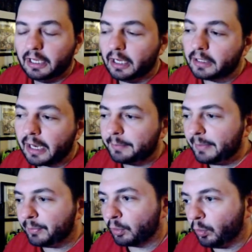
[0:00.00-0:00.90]
A lot of
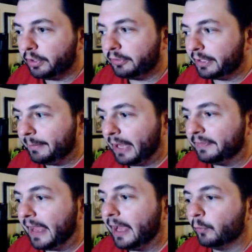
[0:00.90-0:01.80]
people are wondering about
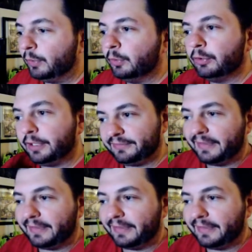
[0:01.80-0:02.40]
that. We will get